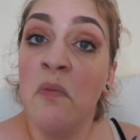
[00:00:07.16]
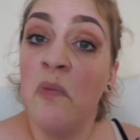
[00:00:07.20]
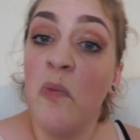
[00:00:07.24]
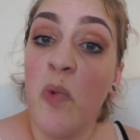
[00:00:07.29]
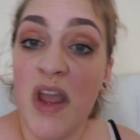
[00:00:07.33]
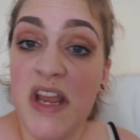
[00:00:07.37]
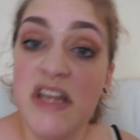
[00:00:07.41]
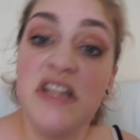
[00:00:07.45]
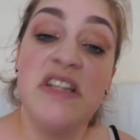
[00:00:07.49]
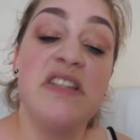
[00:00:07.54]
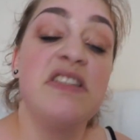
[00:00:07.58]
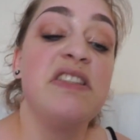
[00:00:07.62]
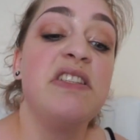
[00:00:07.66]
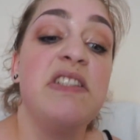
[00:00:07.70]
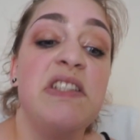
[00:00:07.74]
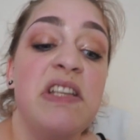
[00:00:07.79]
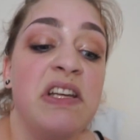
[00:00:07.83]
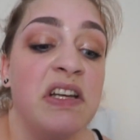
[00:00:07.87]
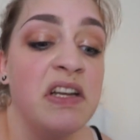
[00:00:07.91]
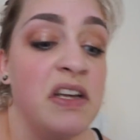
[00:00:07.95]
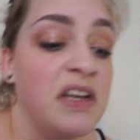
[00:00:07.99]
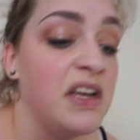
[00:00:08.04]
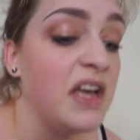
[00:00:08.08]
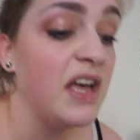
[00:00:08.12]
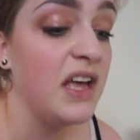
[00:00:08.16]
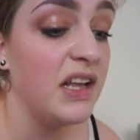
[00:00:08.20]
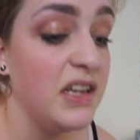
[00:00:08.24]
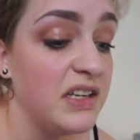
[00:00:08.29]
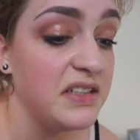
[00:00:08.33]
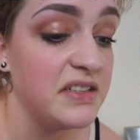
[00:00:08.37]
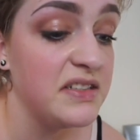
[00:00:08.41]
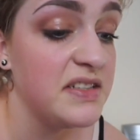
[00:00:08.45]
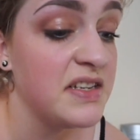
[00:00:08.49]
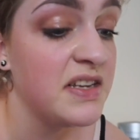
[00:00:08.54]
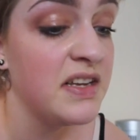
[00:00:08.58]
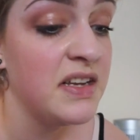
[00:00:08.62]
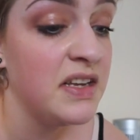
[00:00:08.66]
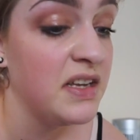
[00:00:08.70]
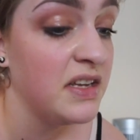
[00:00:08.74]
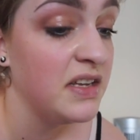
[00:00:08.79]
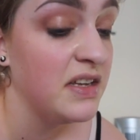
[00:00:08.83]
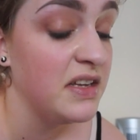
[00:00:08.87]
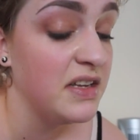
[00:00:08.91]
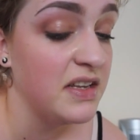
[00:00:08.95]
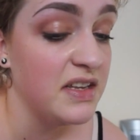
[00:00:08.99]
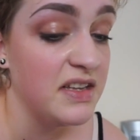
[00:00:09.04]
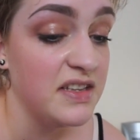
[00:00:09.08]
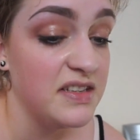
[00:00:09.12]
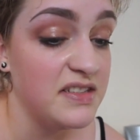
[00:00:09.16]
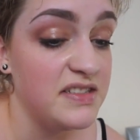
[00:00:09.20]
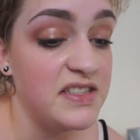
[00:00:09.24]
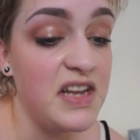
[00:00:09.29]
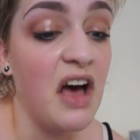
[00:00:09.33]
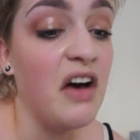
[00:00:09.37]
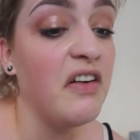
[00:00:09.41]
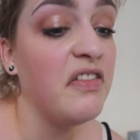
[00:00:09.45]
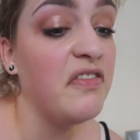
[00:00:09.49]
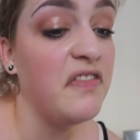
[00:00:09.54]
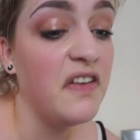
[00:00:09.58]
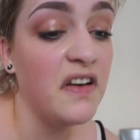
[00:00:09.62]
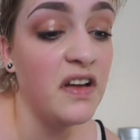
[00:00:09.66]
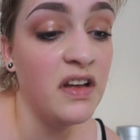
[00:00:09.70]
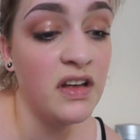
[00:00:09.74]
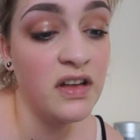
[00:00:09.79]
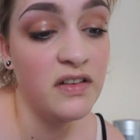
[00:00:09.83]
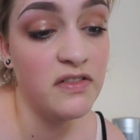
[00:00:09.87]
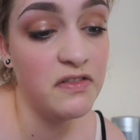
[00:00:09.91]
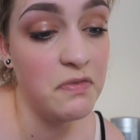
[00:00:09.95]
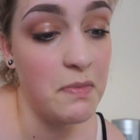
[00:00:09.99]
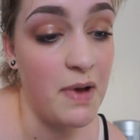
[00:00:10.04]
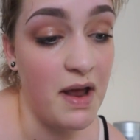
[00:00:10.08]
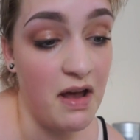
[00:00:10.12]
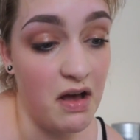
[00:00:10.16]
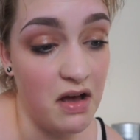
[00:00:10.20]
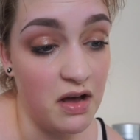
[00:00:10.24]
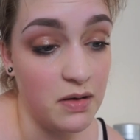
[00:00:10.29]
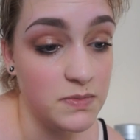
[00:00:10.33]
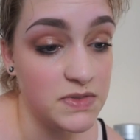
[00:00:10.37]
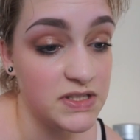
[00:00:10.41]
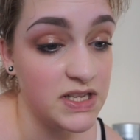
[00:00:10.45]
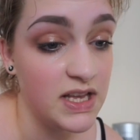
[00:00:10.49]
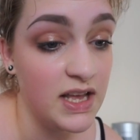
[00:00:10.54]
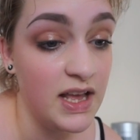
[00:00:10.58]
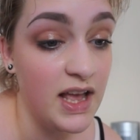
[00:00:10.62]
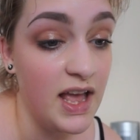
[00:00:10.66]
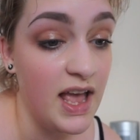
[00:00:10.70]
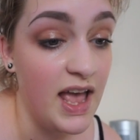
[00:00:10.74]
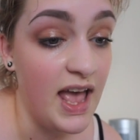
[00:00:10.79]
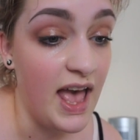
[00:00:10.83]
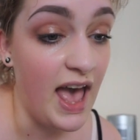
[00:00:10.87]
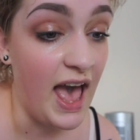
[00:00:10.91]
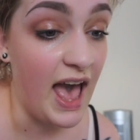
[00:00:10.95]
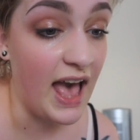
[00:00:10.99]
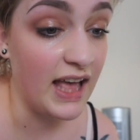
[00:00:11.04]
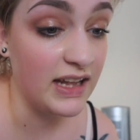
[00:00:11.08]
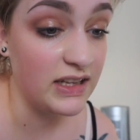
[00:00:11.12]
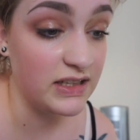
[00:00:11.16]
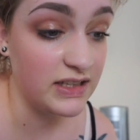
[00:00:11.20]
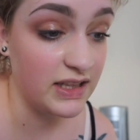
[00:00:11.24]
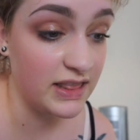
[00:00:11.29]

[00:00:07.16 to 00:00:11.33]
weights and stuff for my arms. And